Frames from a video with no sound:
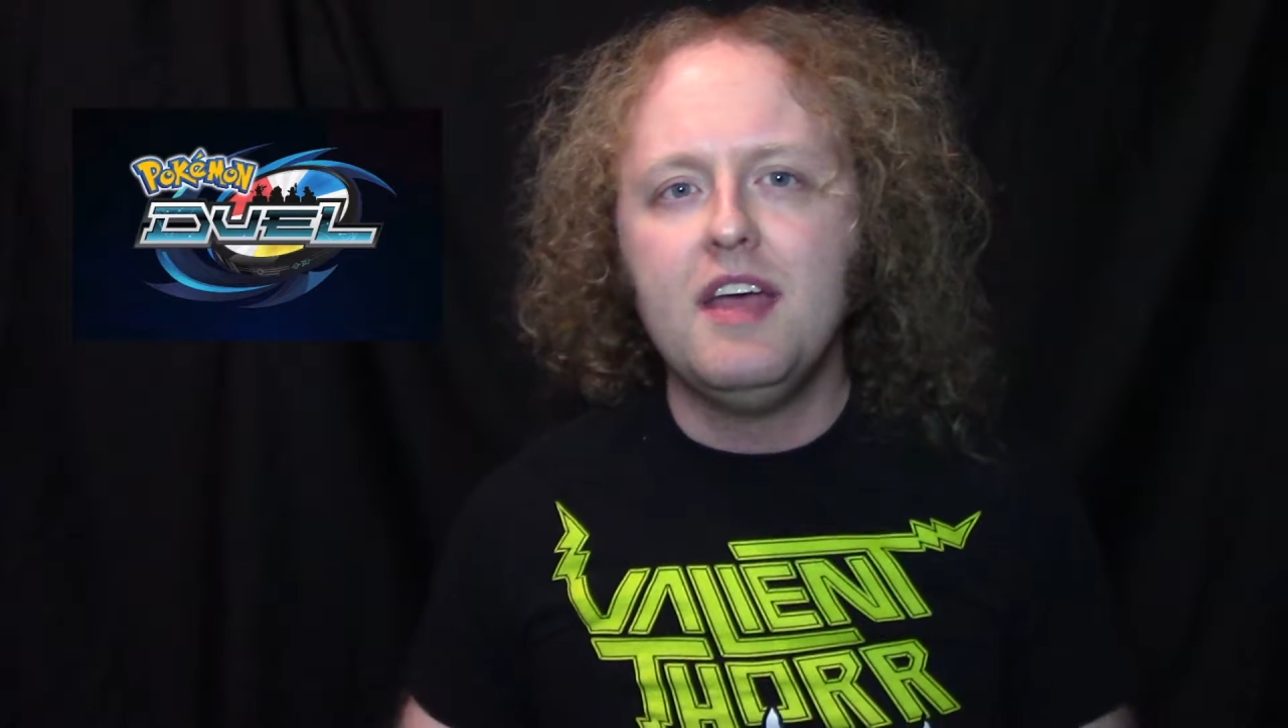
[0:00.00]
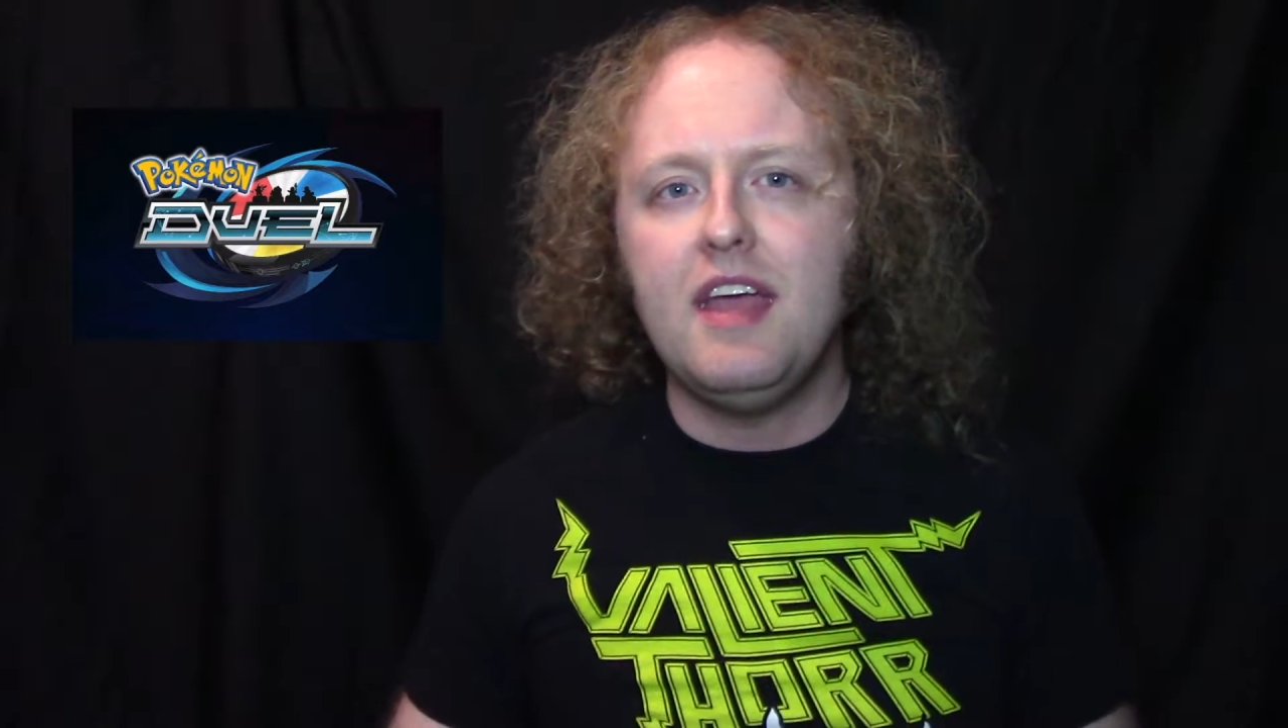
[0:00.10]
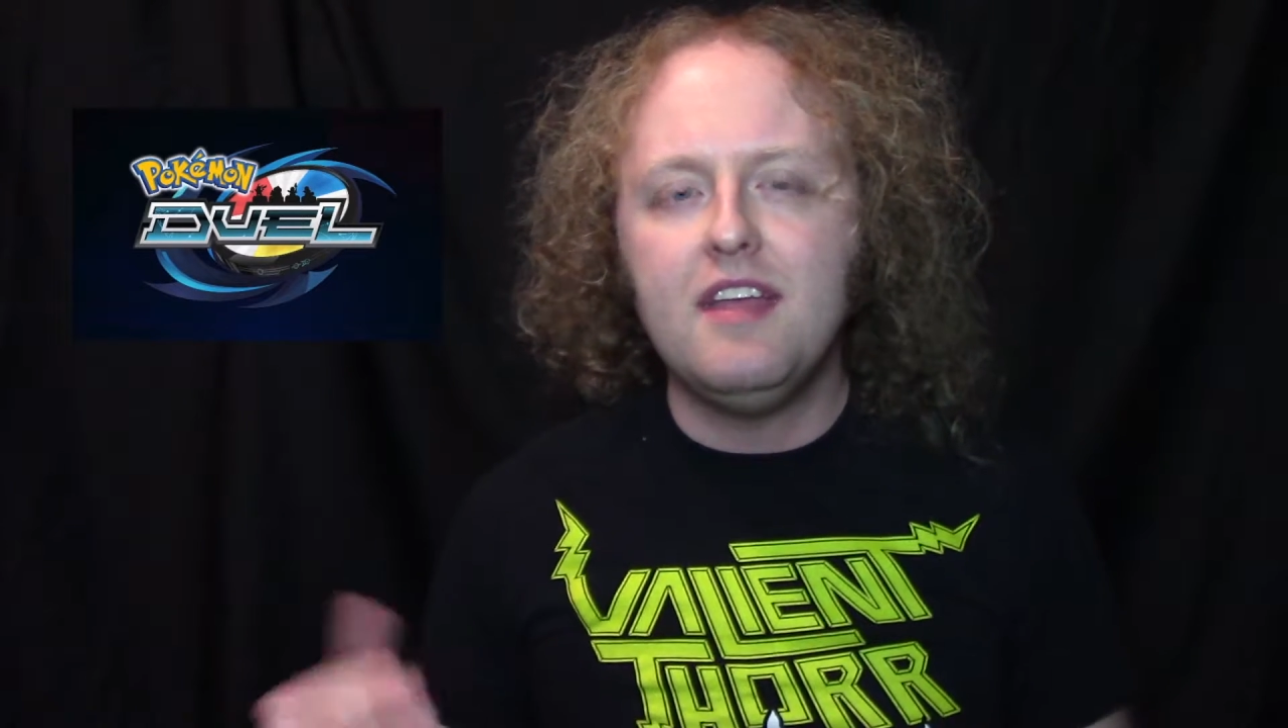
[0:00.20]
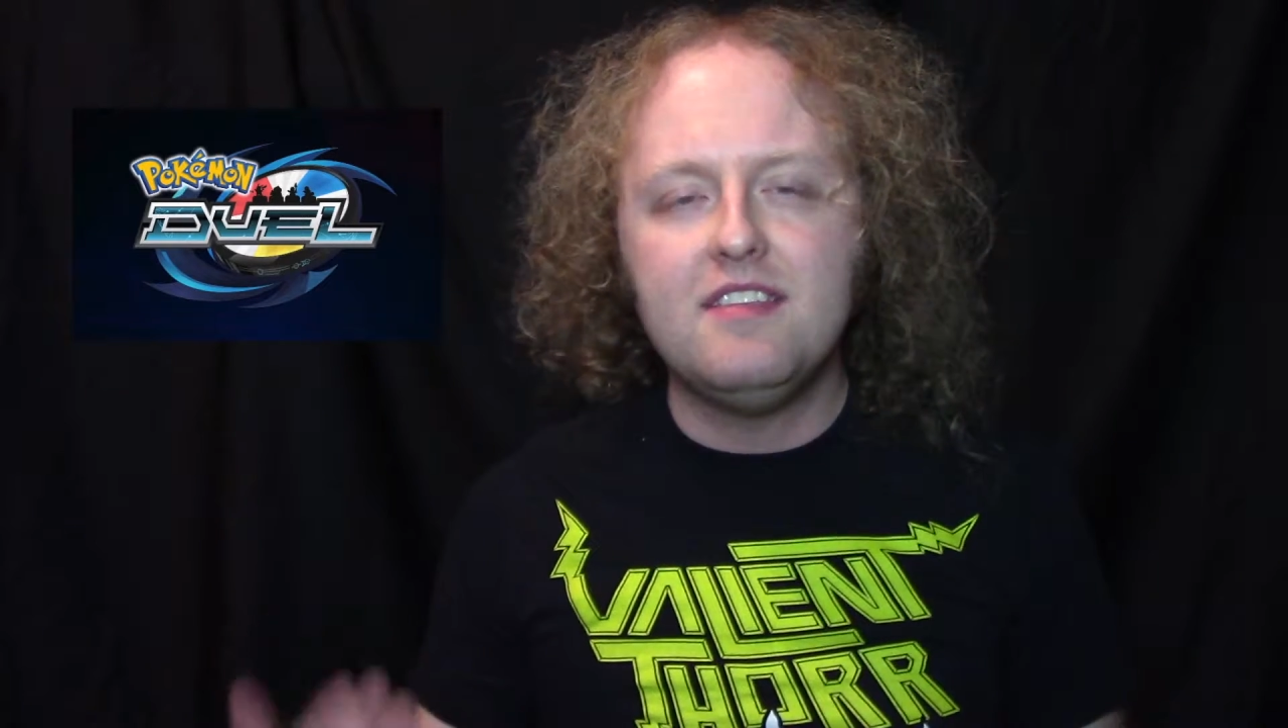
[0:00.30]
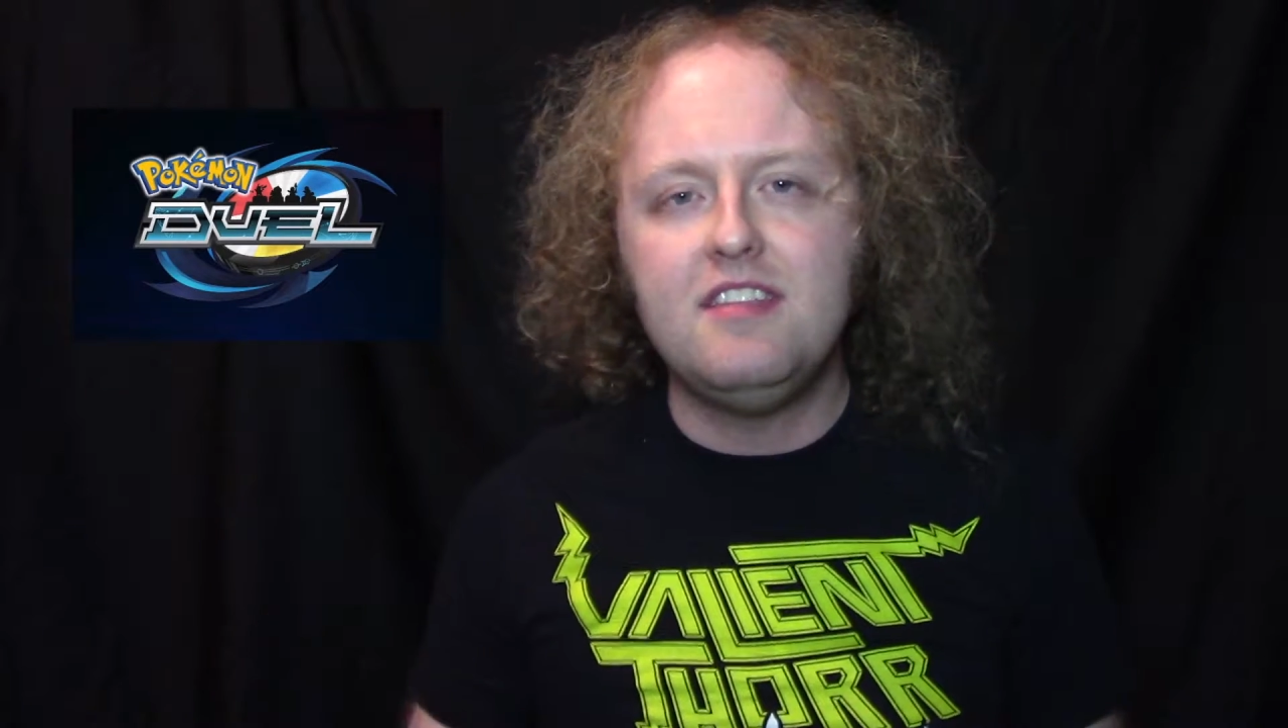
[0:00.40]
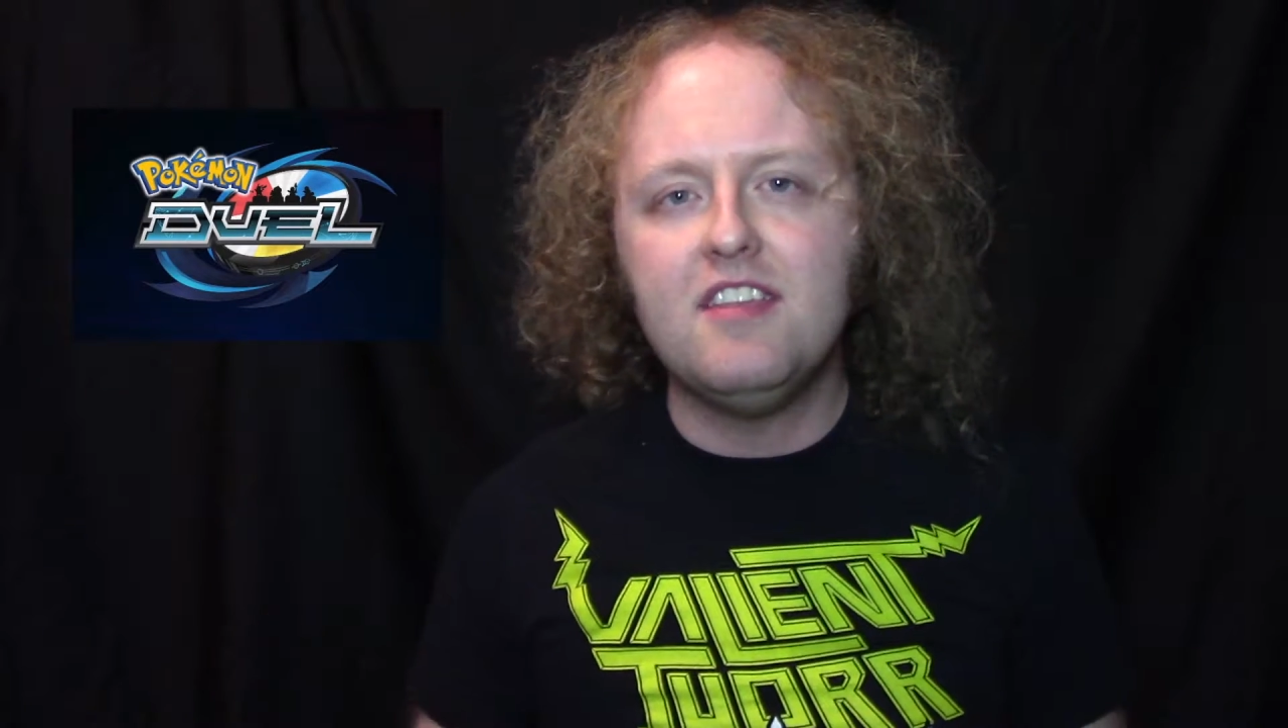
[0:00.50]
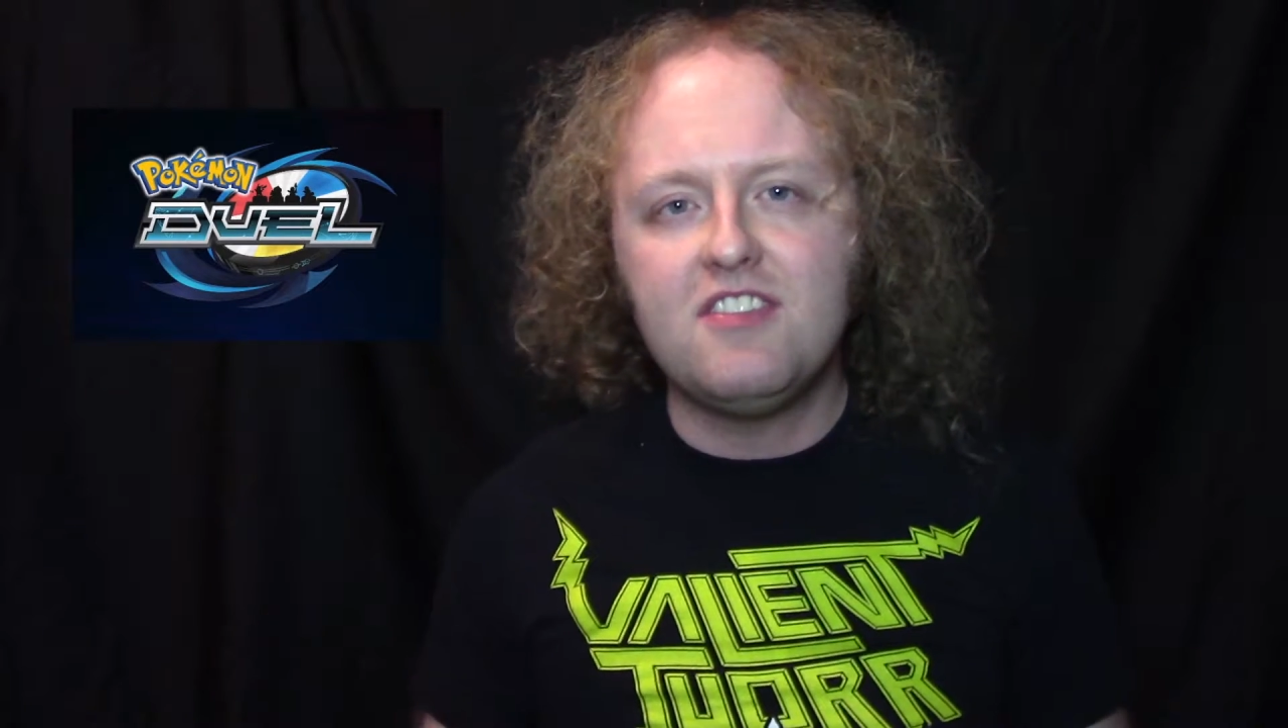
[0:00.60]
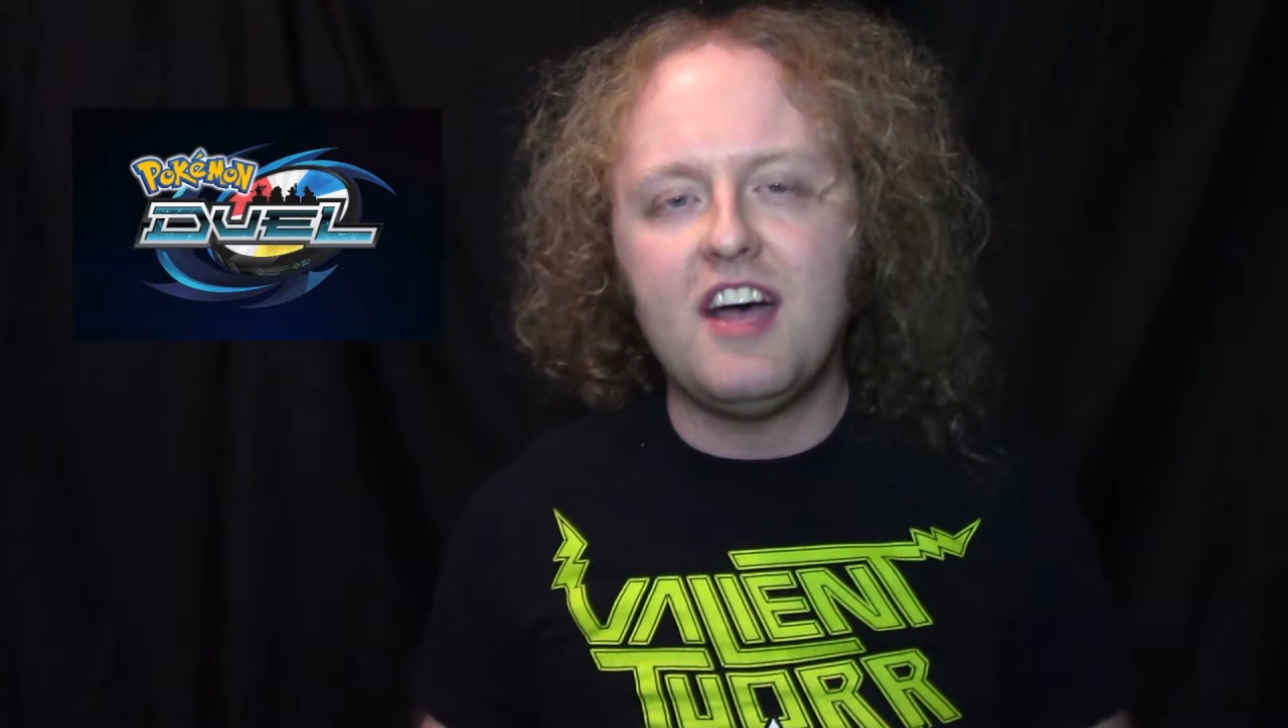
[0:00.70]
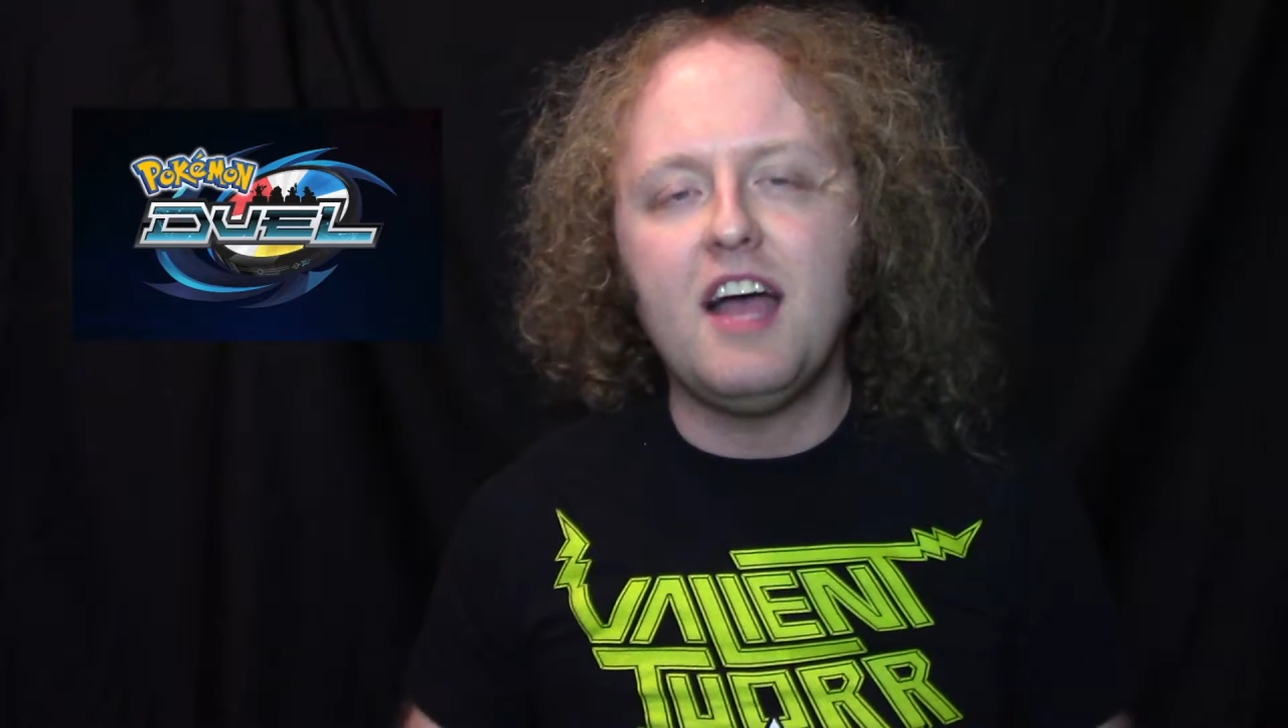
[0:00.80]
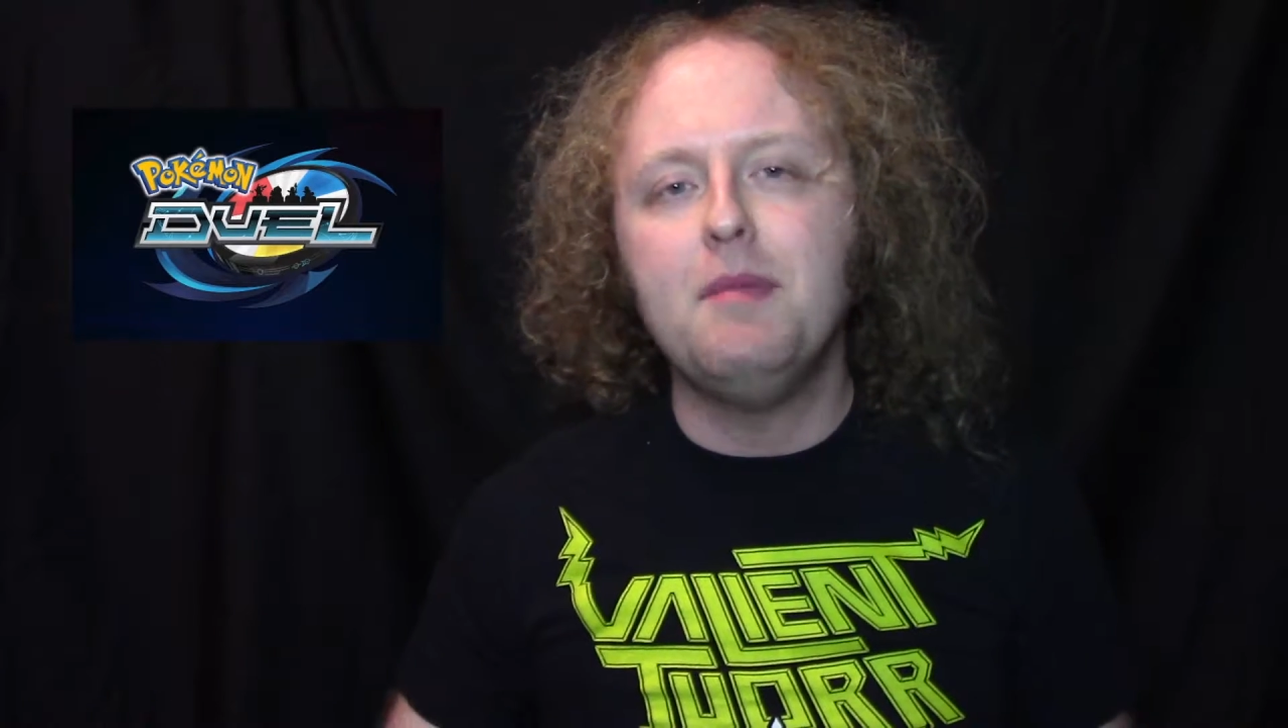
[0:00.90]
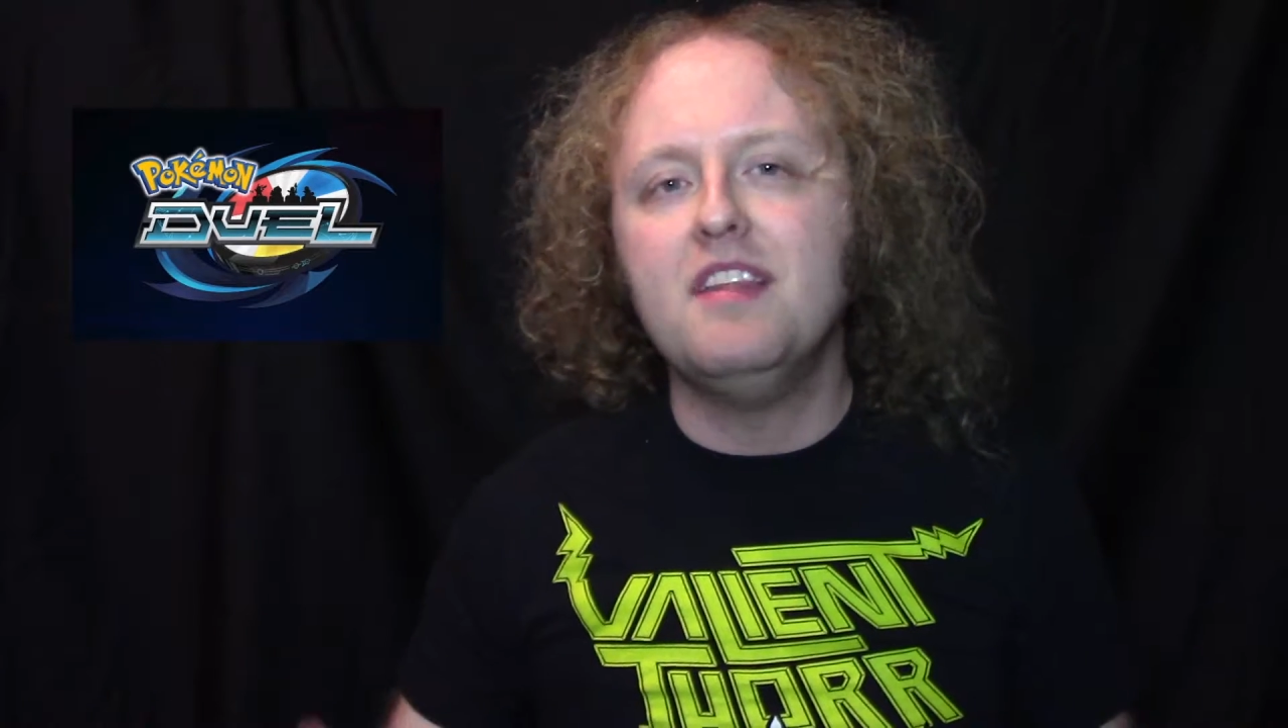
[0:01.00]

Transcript: is this time